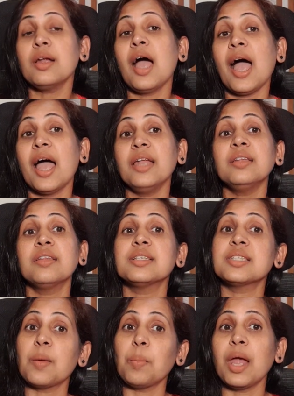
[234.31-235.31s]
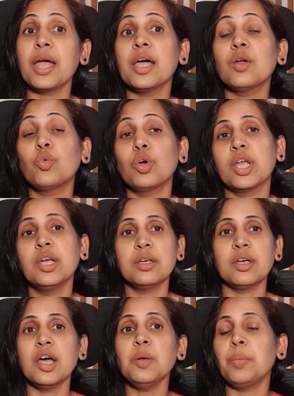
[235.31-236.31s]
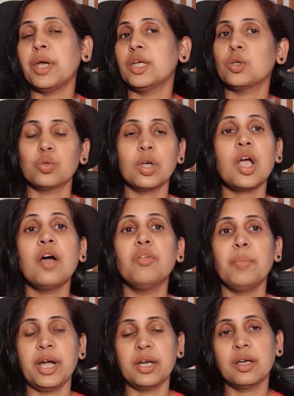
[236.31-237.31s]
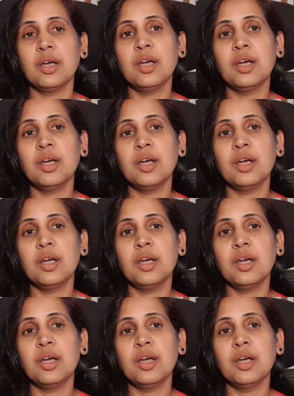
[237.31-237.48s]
and the supplier would in turn pay it to the government.